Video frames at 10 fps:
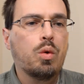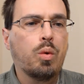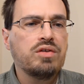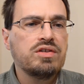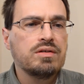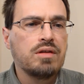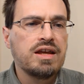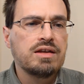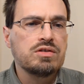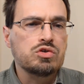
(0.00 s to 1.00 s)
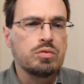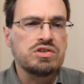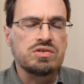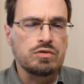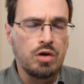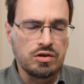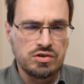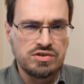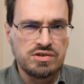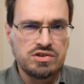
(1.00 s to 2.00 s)
One didn't like the choice of
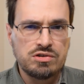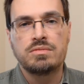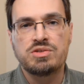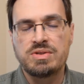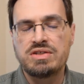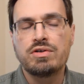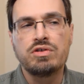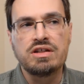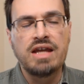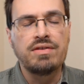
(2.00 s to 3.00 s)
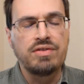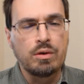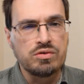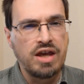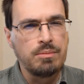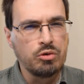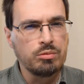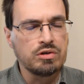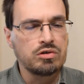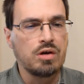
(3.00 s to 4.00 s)
cartridges, specifically, again, that they were
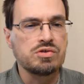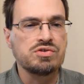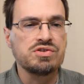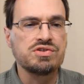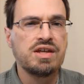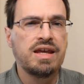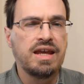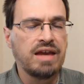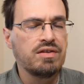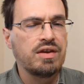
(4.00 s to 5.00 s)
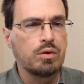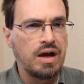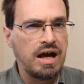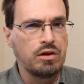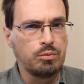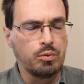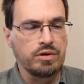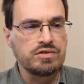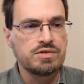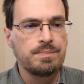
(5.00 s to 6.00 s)
10-millimeter cartridges and that they were hollow
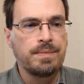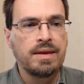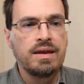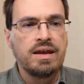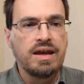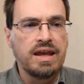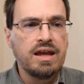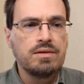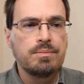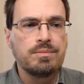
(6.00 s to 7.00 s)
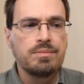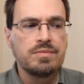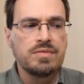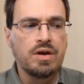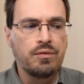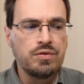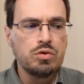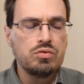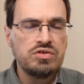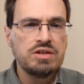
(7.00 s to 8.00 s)
points. And a
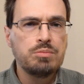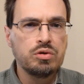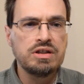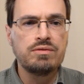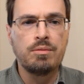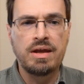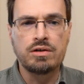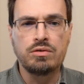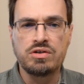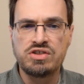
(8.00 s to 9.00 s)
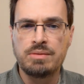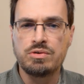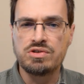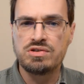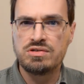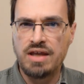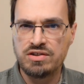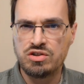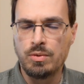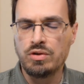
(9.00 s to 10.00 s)
few did believe the medical examiner's
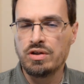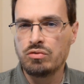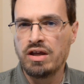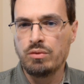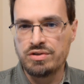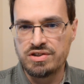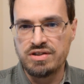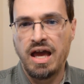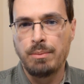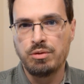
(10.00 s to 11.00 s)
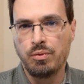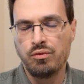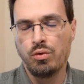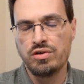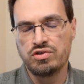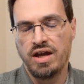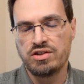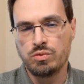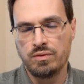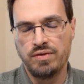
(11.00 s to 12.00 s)
testimony that Grant was stopped before the
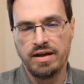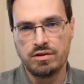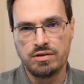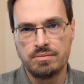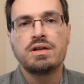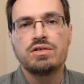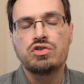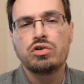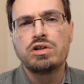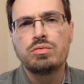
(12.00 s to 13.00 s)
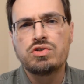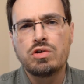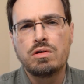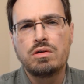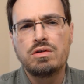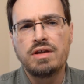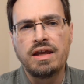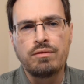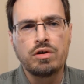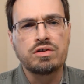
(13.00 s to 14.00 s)
shots were fired. The jury returned
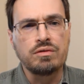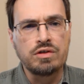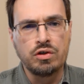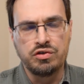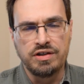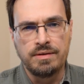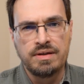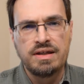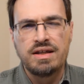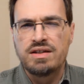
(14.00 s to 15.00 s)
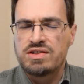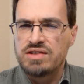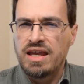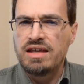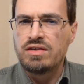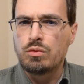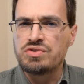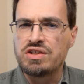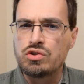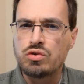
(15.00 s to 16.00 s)
a verdict of guilty, saying that it
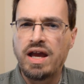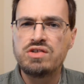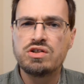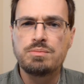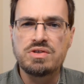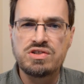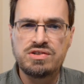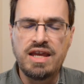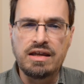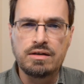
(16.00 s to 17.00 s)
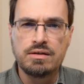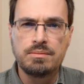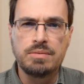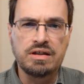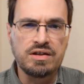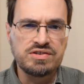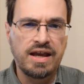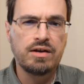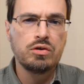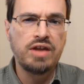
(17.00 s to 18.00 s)
was a tragic mistake because
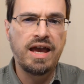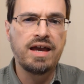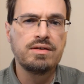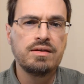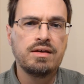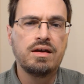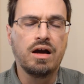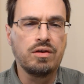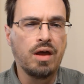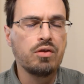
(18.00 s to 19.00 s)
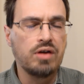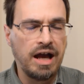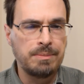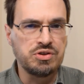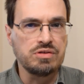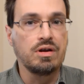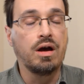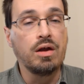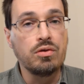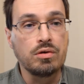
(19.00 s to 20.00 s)
Harold had another option
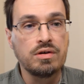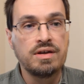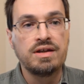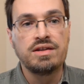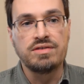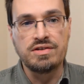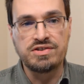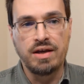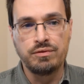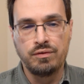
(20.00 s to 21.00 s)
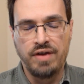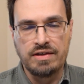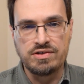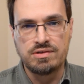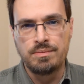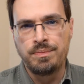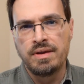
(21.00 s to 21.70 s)
other than self-defense.